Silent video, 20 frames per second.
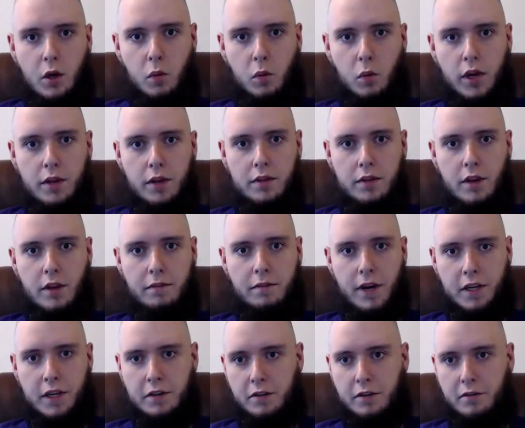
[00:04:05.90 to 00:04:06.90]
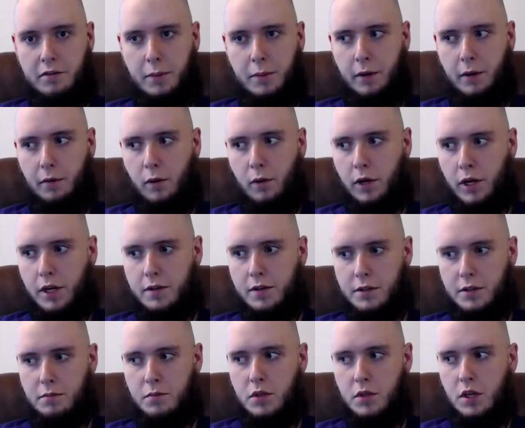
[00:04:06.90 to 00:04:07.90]
with effective
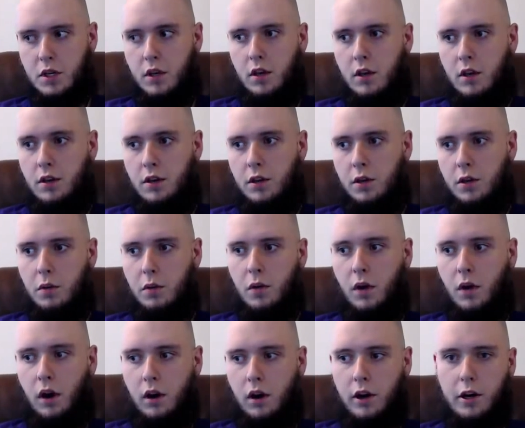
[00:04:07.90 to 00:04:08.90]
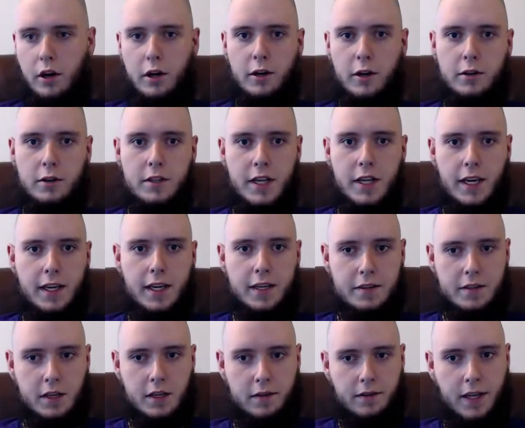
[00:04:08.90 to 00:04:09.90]
microorganisms, you are
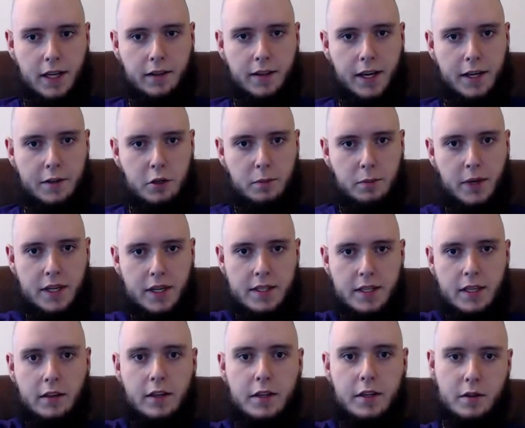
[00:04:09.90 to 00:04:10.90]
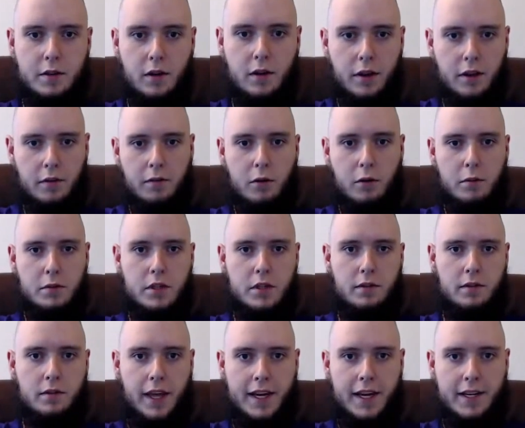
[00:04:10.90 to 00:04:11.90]
taking stuff like lactobacillus or other forms
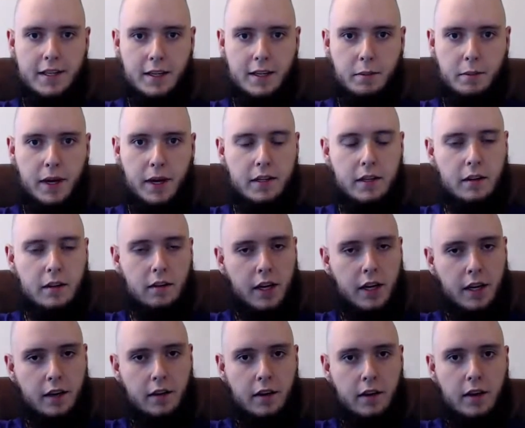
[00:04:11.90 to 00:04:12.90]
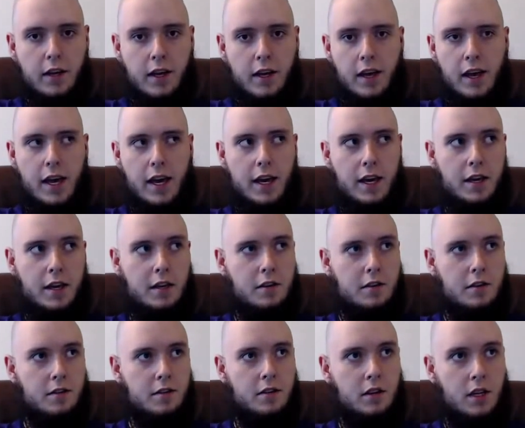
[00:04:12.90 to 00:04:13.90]
of lactic bacteria,
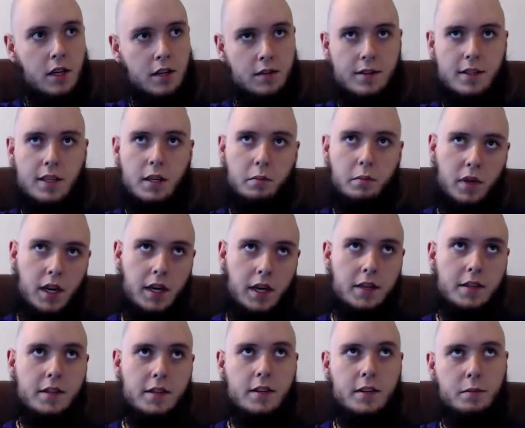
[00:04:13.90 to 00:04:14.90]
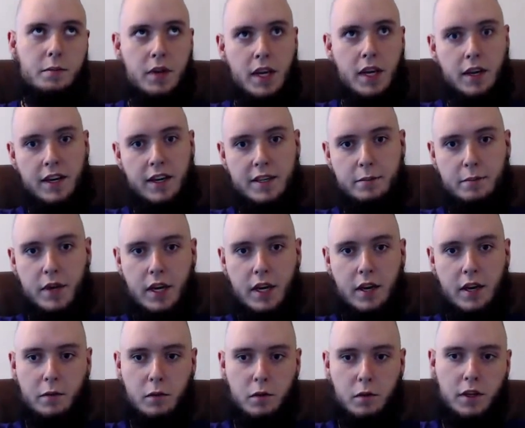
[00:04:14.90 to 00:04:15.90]
and in some cases PNSB.
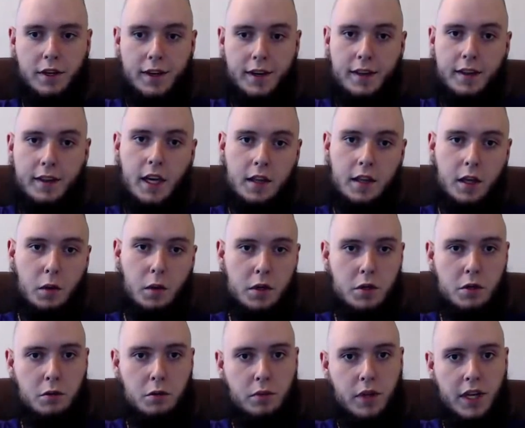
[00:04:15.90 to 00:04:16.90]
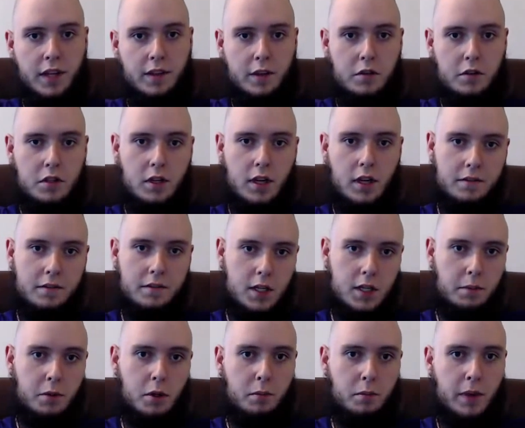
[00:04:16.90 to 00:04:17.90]
If you're looking at like the original blend, they used to have
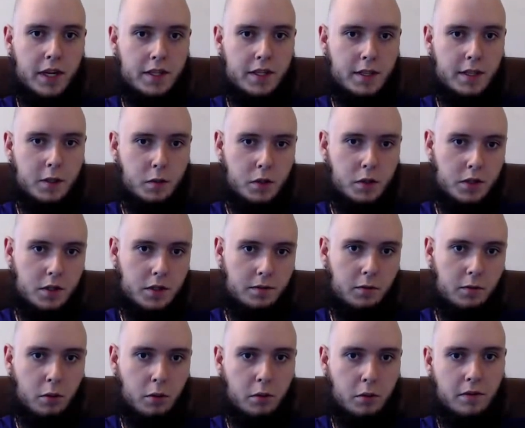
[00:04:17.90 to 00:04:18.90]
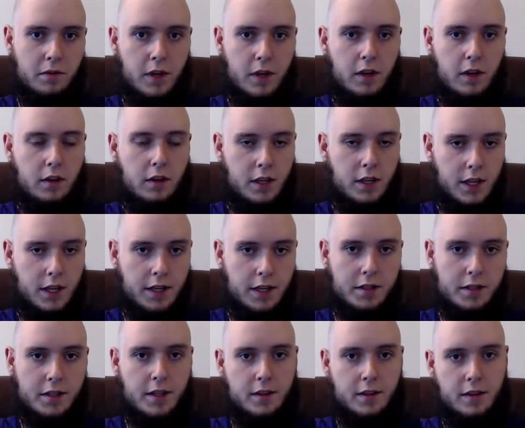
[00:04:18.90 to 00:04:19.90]
Streptomyces, which is a form of
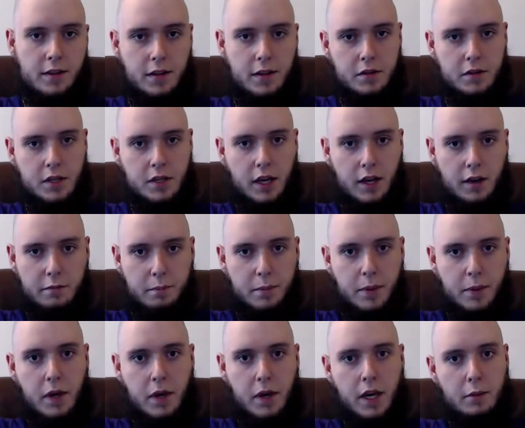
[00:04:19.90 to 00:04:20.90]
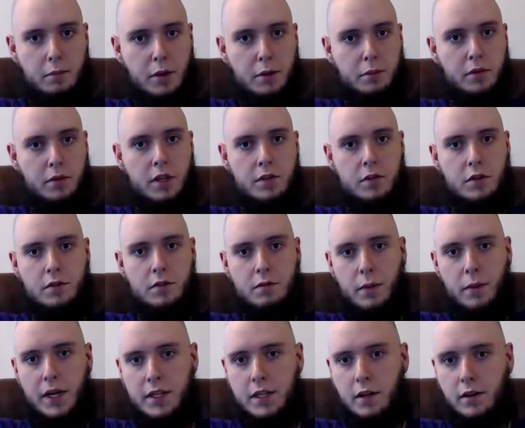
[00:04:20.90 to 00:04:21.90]
yeast, and then they used to have purple non-sulfur
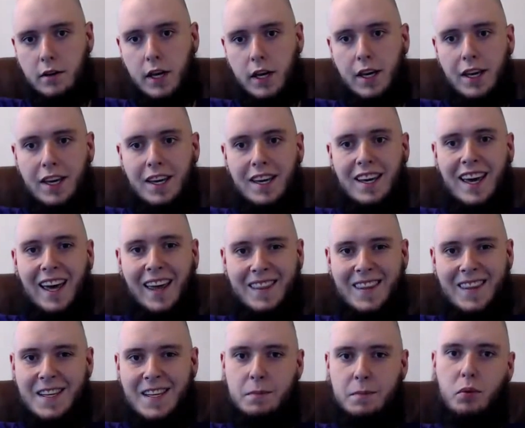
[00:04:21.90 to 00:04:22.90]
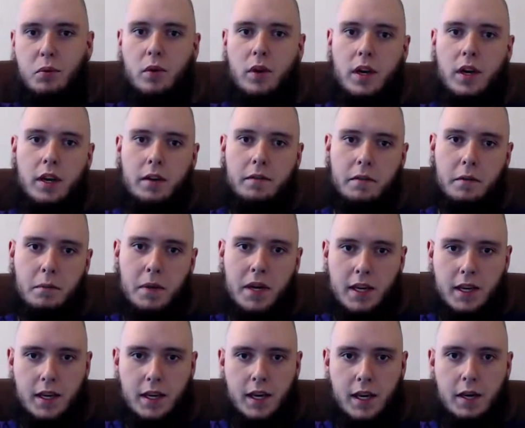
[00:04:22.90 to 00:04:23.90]
bacteria. At this point, if you're
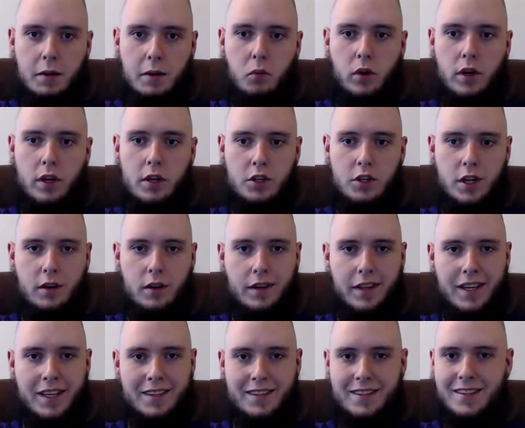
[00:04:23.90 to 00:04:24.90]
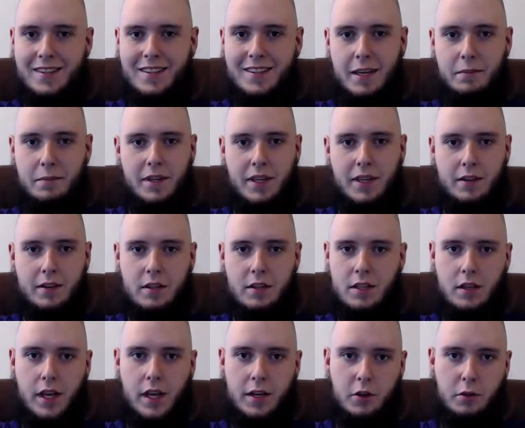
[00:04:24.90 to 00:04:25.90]
making EM1, generally it's the same thing as
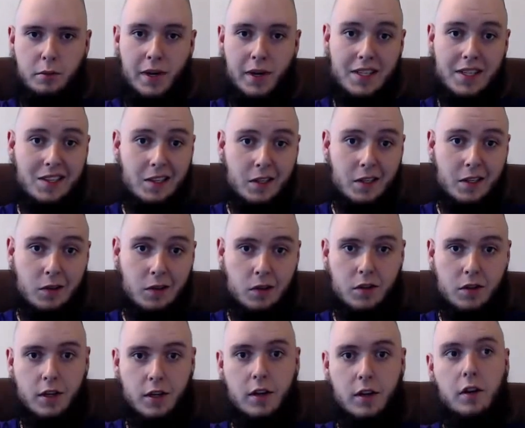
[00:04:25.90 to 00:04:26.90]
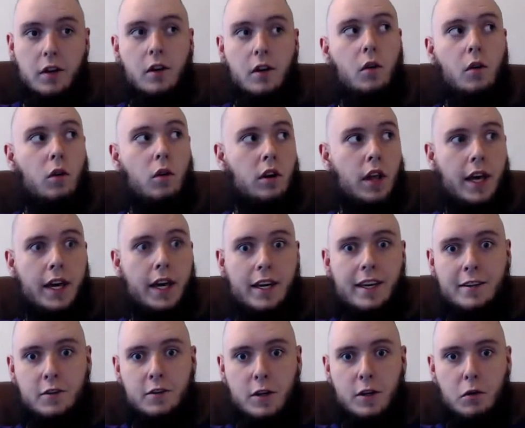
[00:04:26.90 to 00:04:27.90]
just lactobacillus culture, or like
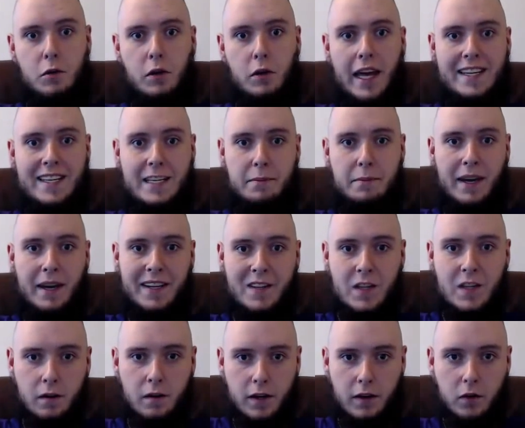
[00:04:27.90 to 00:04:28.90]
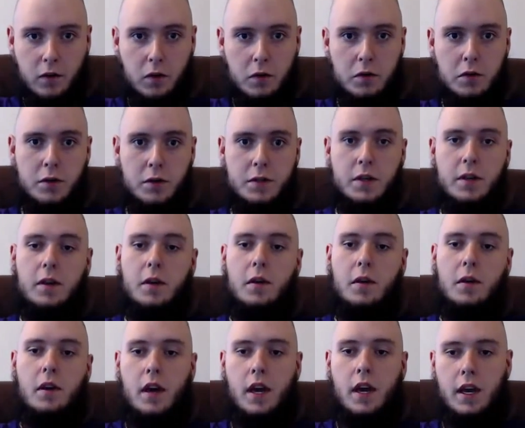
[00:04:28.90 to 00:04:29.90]
in general lactic bacteria cultures,
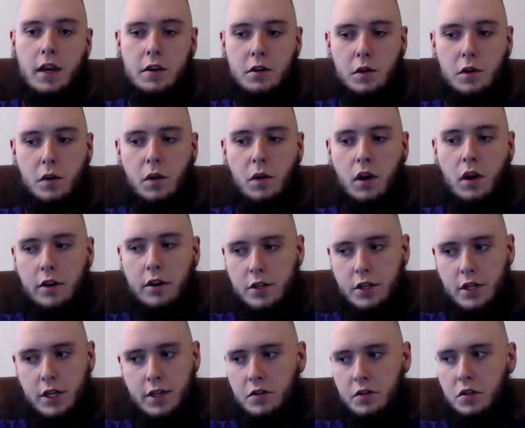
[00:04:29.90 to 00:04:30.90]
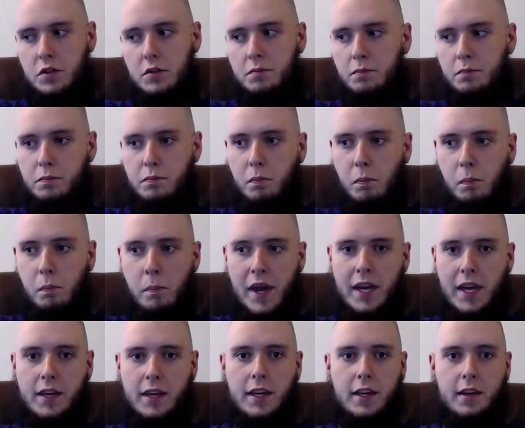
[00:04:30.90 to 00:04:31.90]
and you are just
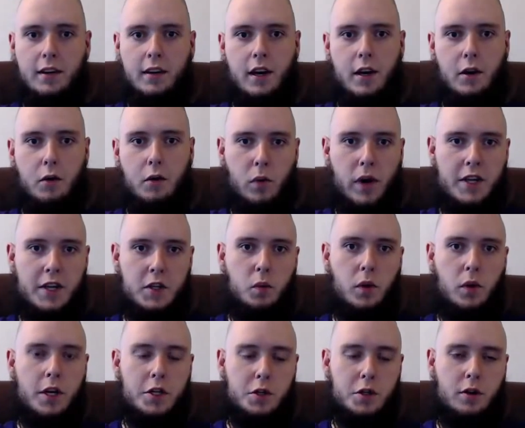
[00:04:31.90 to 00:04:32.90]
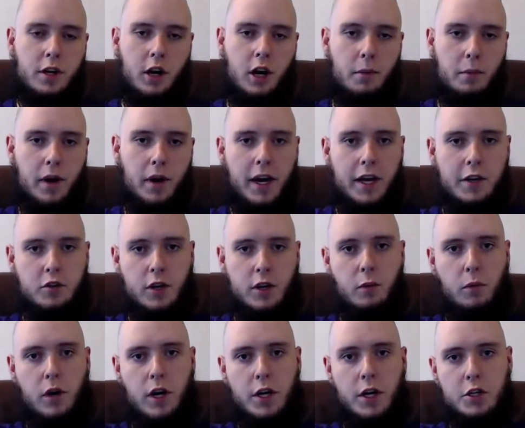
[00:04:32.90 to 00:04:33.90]
making a rice wash or a
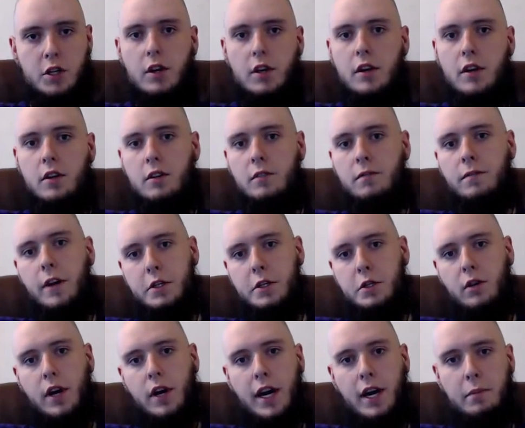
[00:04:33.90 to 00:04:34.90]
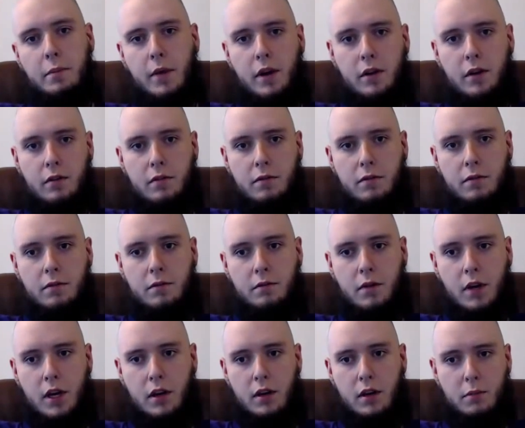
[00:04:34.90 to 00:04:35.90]
carbohydrate wash to foster a high amount of
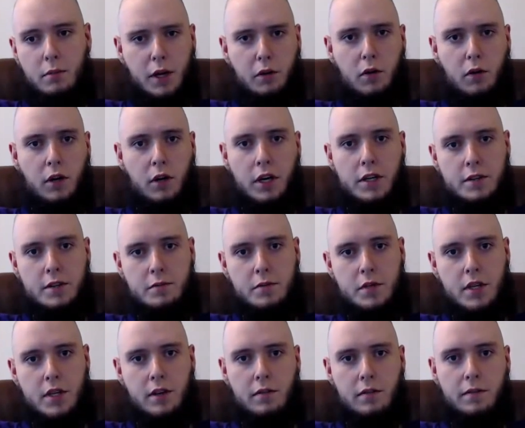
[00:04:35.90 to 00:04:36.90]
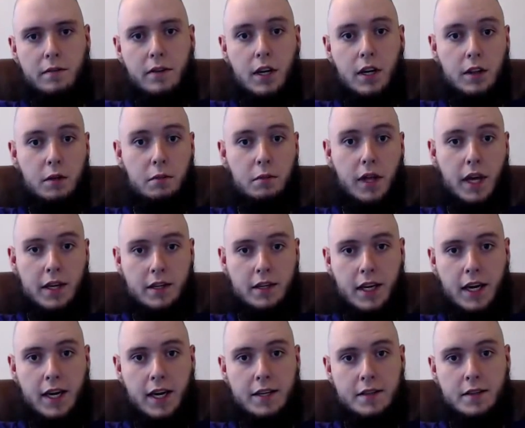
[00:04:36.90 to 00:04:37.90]
microorganisms, and then feeding them
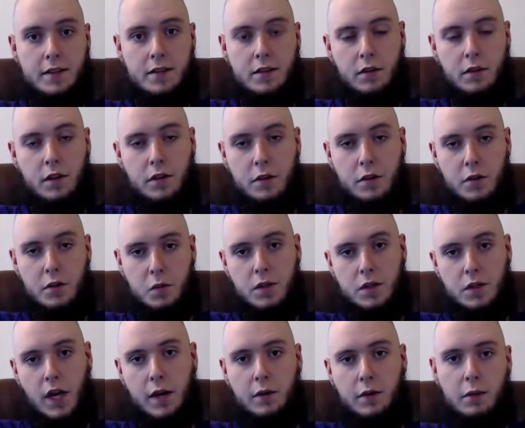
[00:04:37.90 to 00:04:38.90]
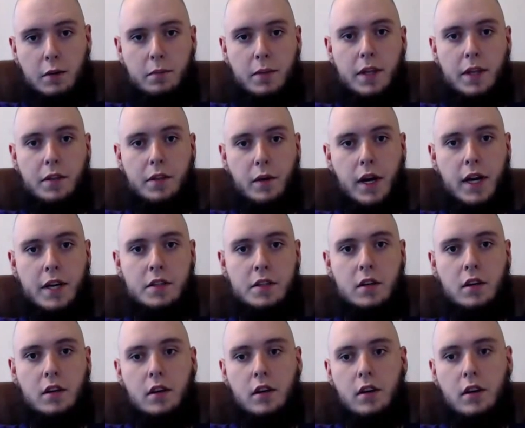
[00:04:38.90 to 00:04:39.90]
lactic acid so that those ones outcompete the
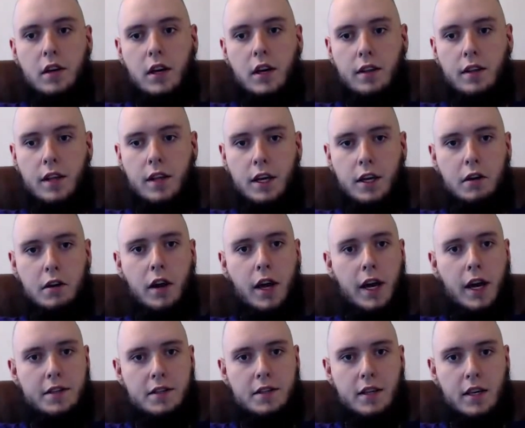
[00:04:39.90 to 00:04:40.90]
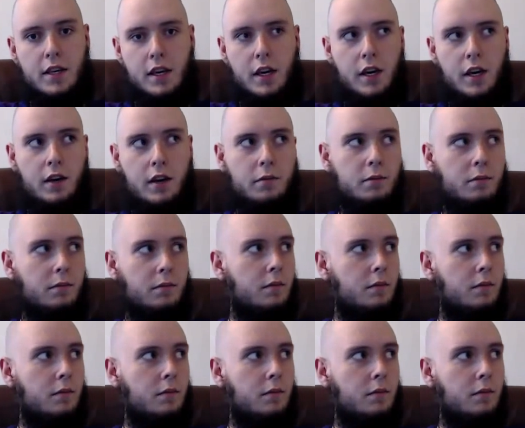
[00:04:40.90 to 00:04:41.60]
rest. And then as the